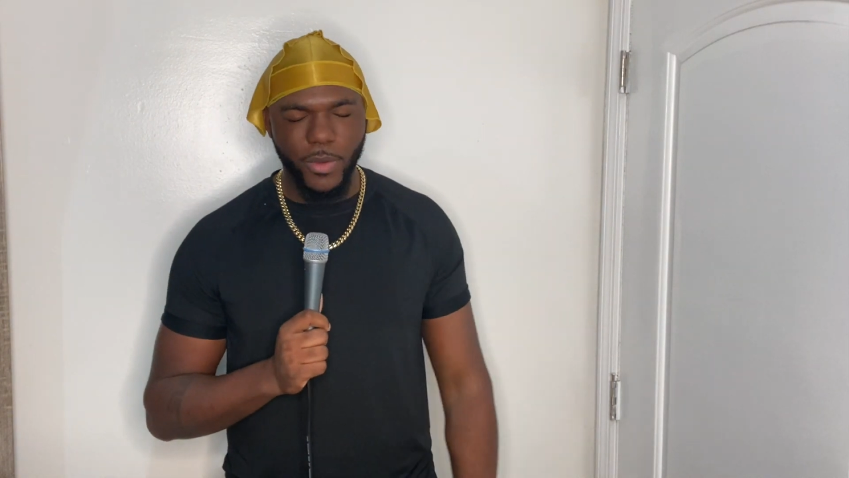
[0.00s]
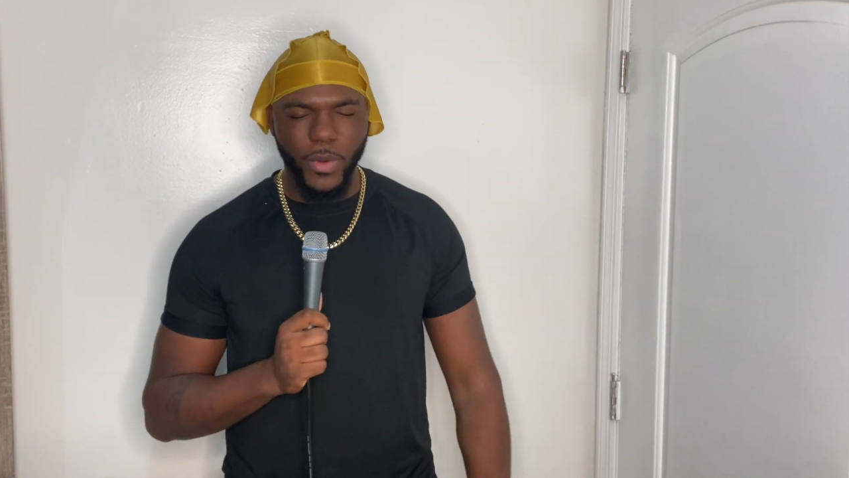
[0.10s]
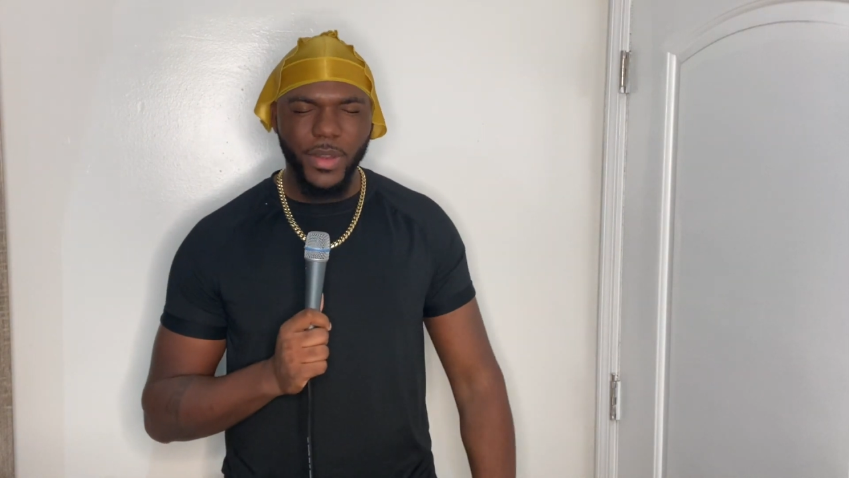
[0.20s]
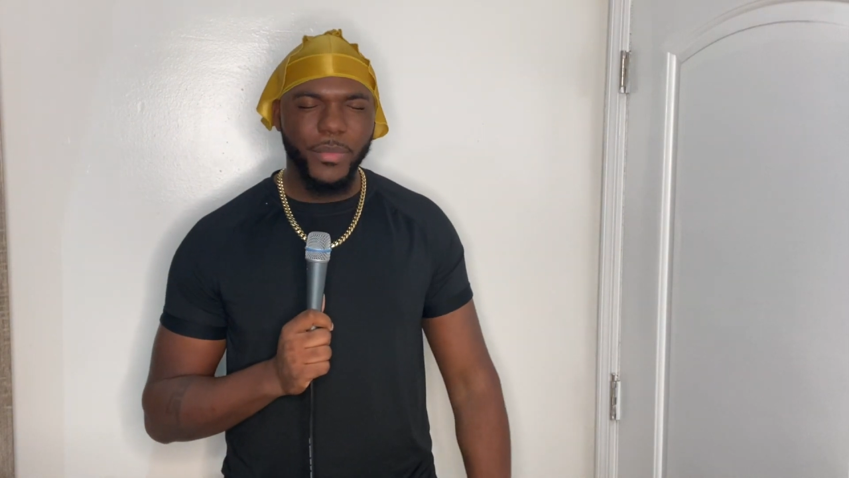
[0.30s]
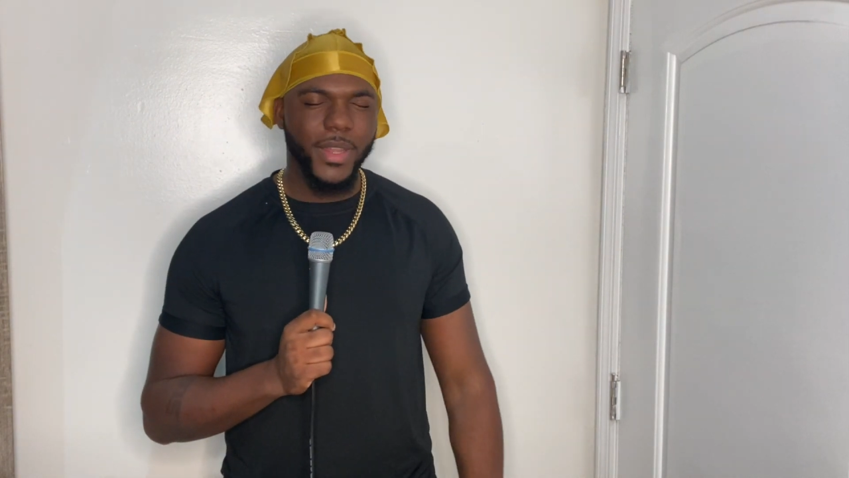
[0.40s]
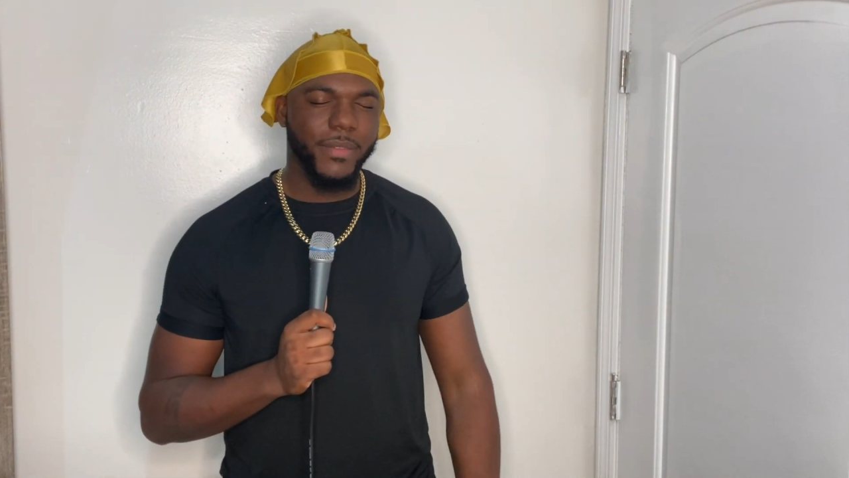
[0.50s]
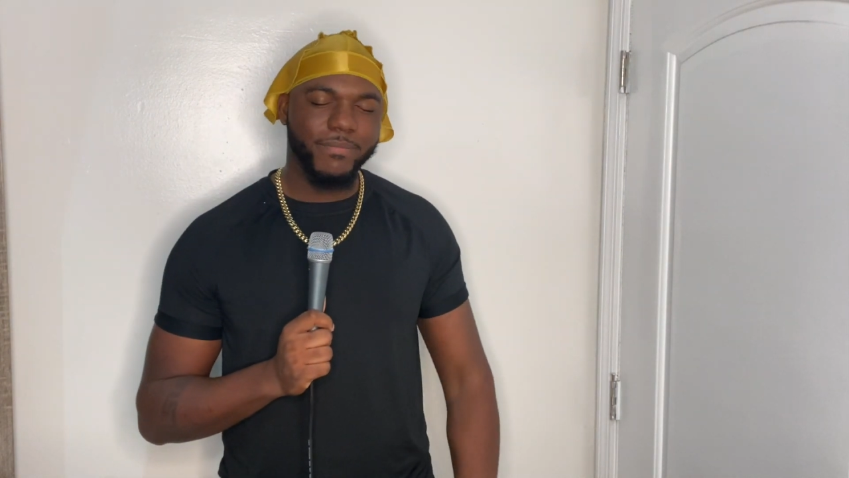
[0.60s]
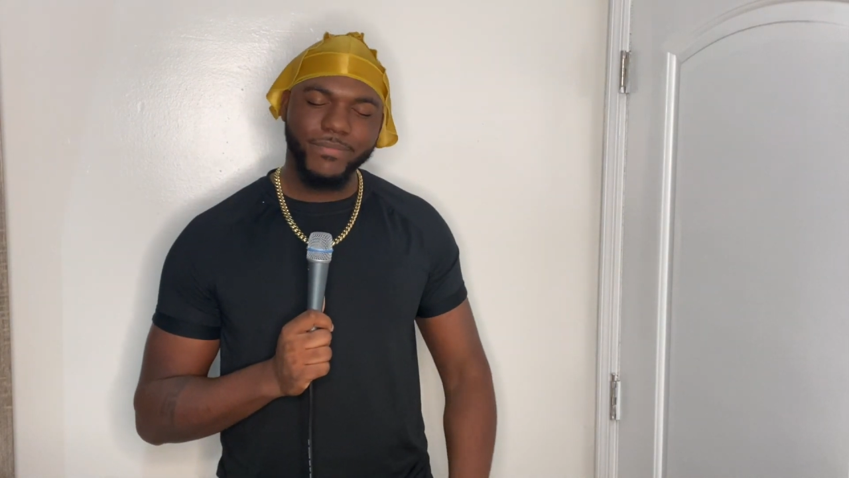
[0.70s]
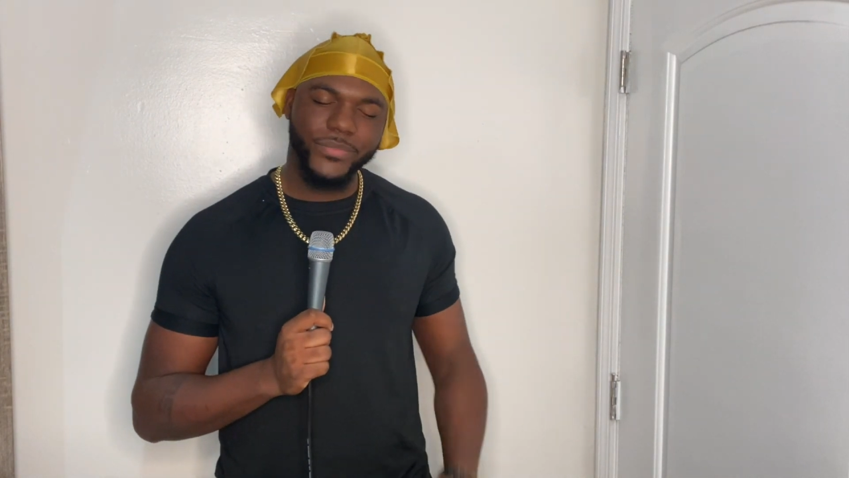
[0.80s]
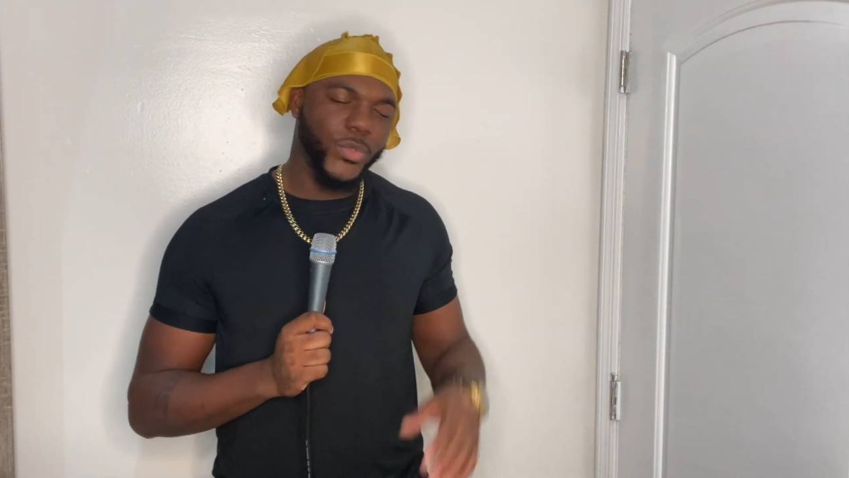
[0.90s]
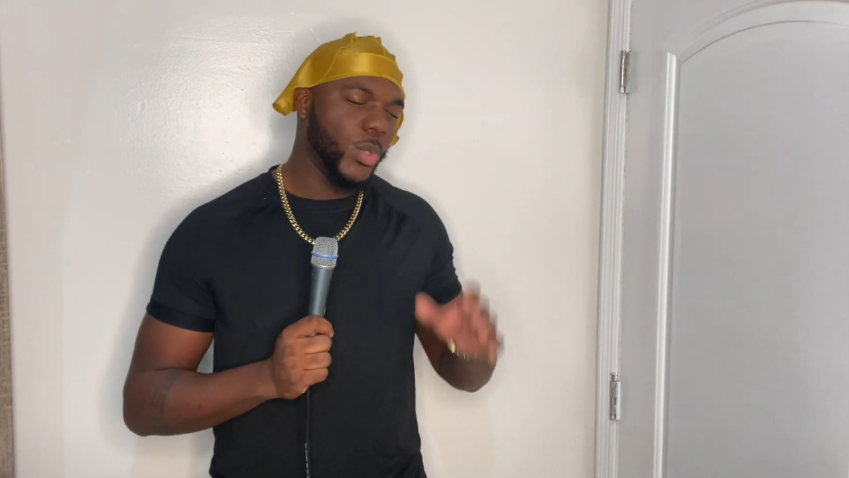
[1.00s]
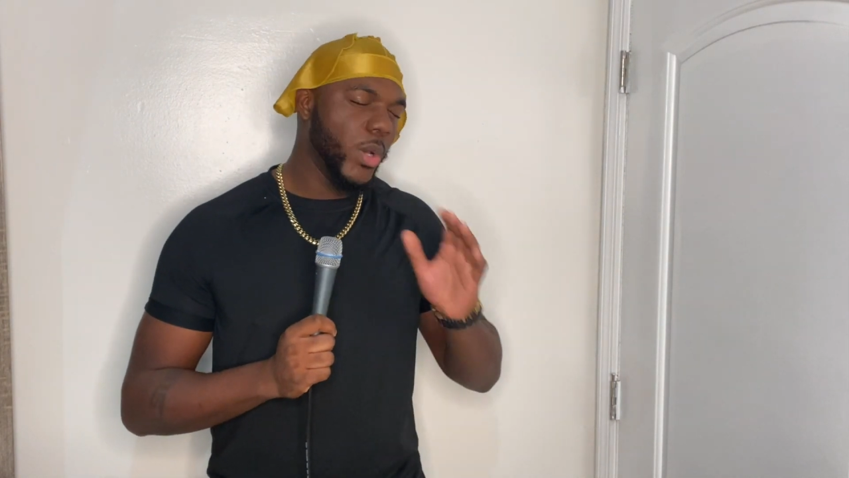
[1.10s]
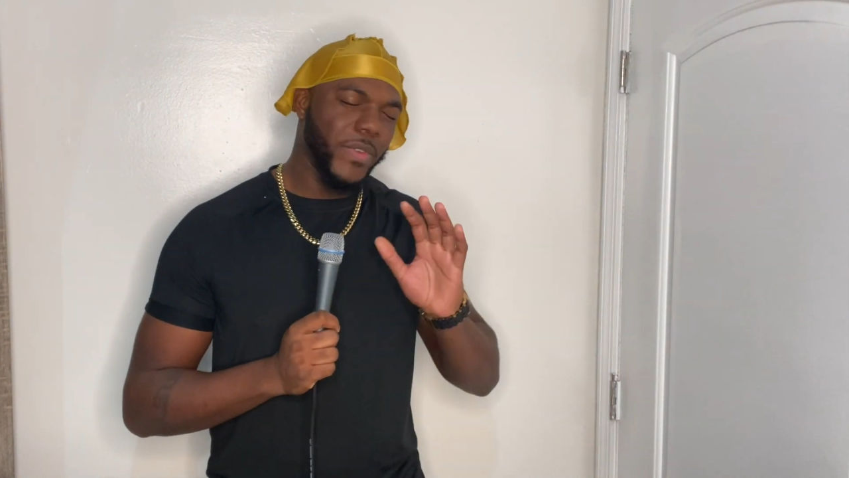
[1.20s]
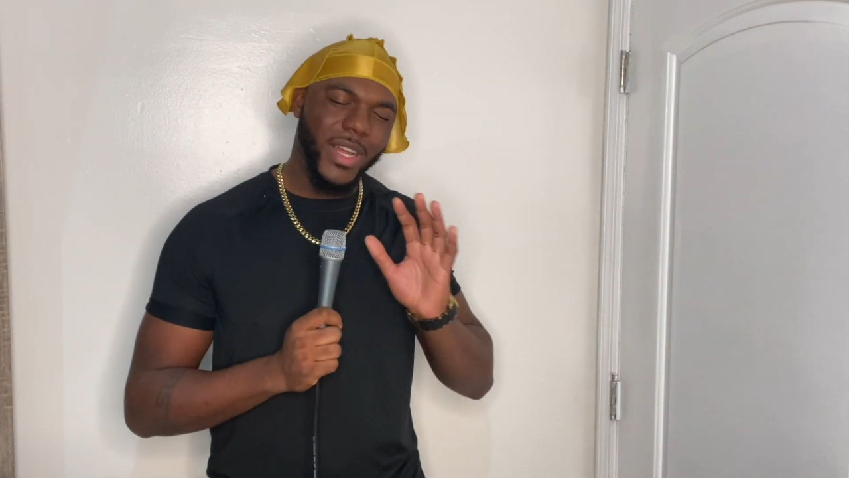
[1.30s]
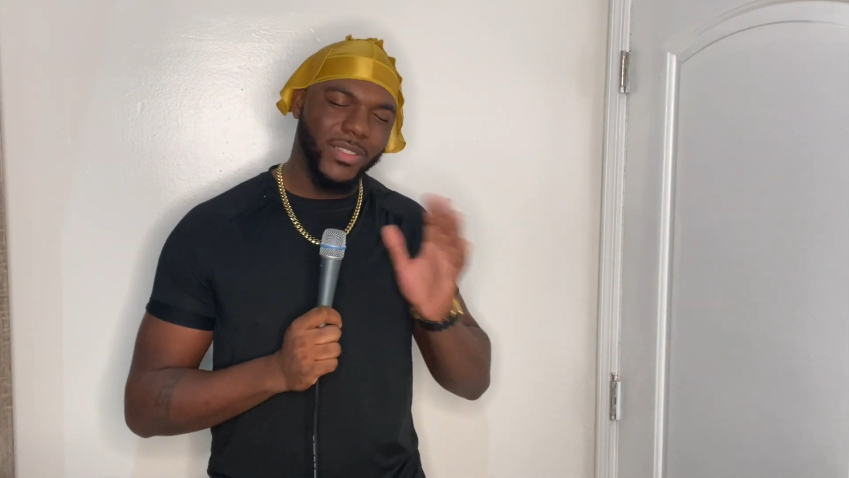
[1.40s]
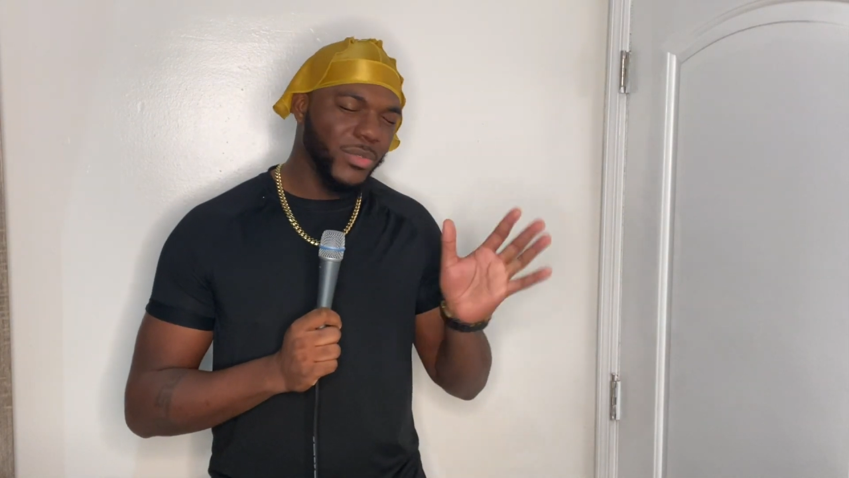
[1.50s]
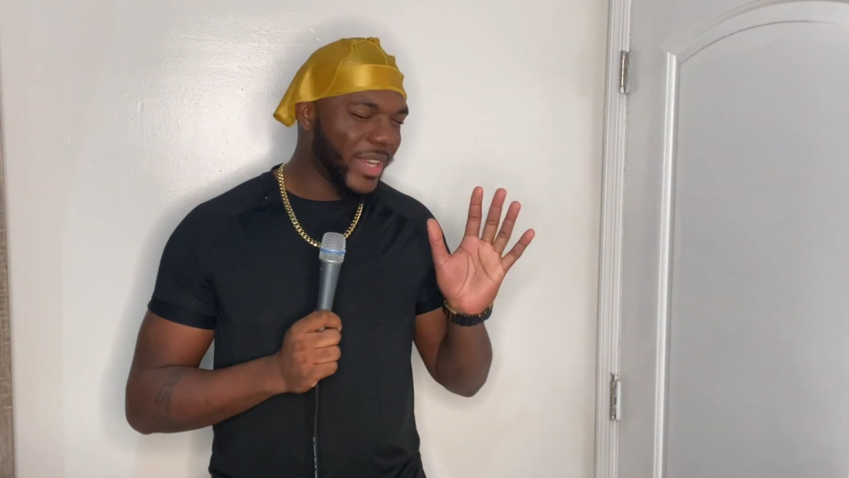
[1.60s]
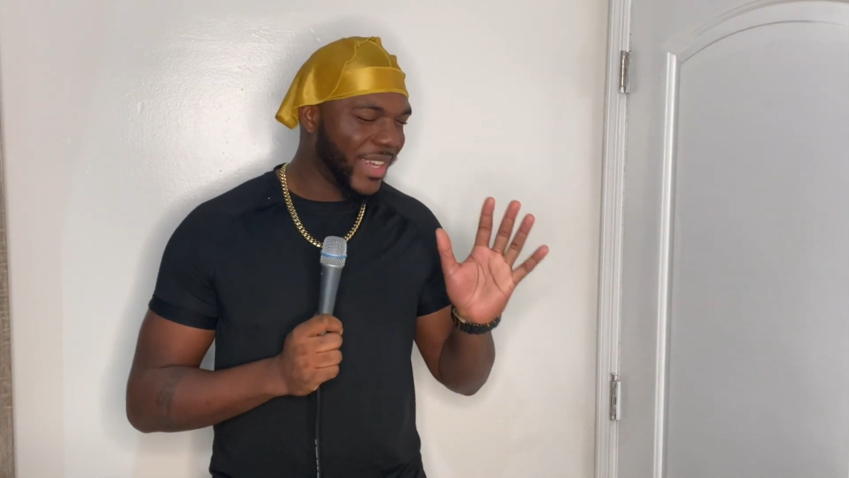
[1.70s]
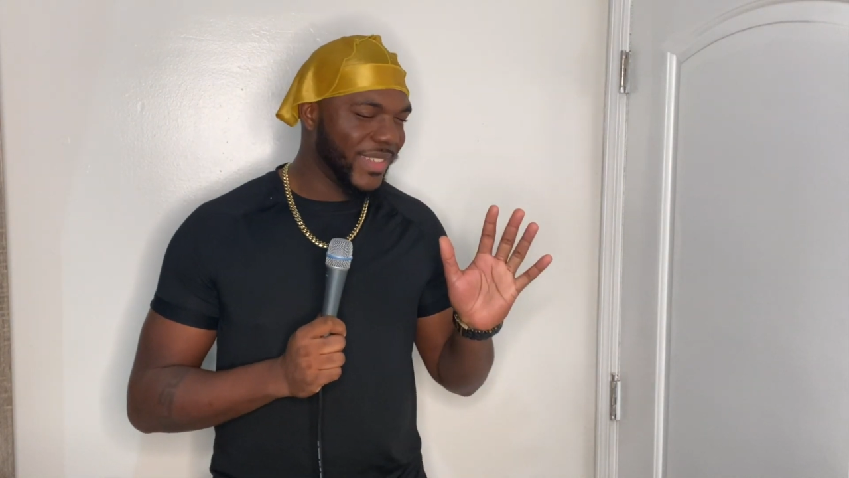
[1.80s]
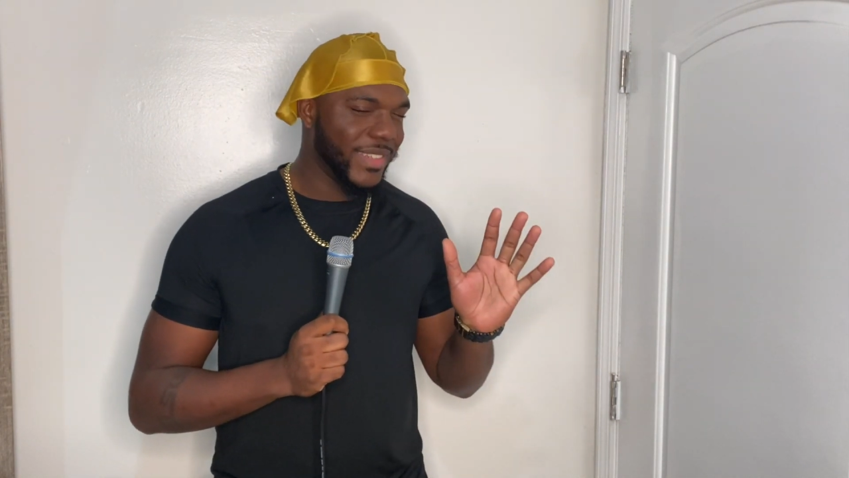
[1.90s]
wait a minute. I'm gonna do
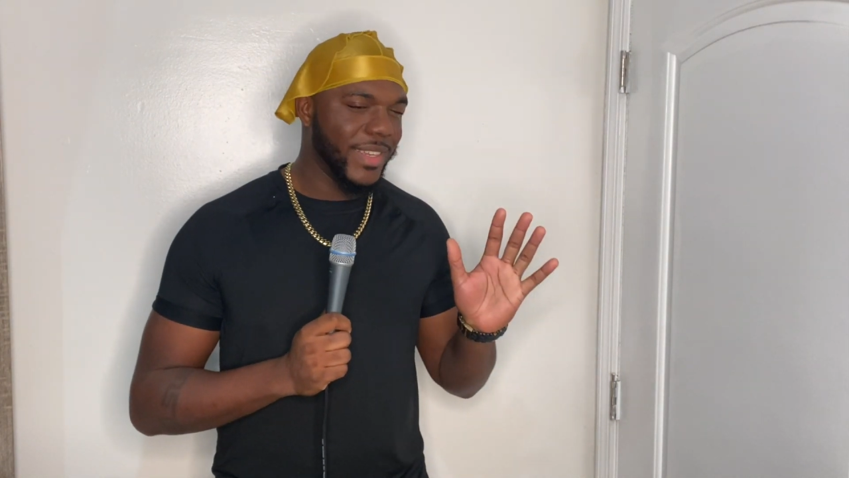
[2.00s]
that.